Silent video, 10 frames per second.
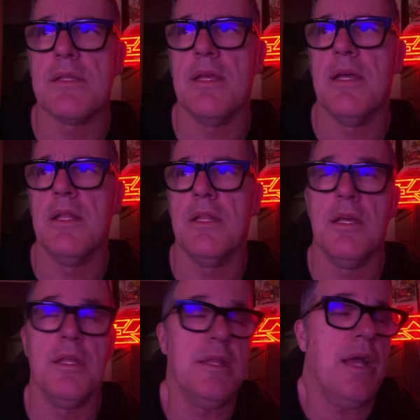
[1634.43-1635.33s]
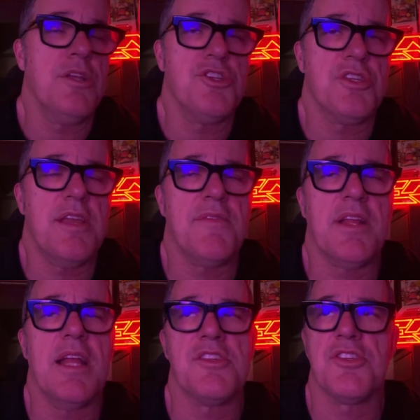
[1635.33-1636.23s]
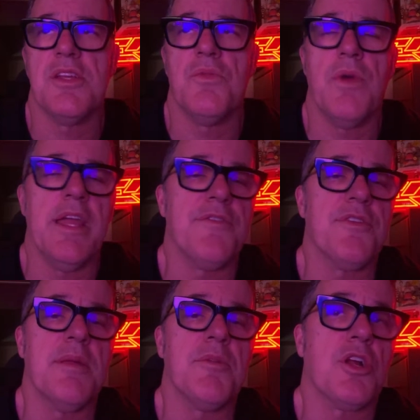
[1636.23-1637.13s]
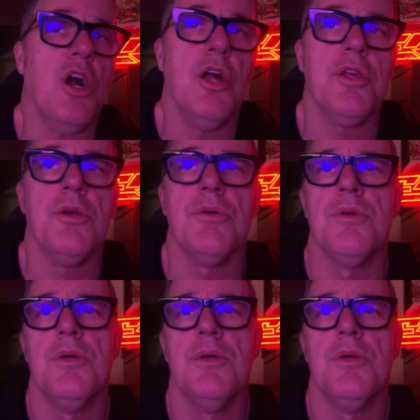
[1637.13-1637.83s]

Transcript: and now you just have to kind of sit and wait for them to call you.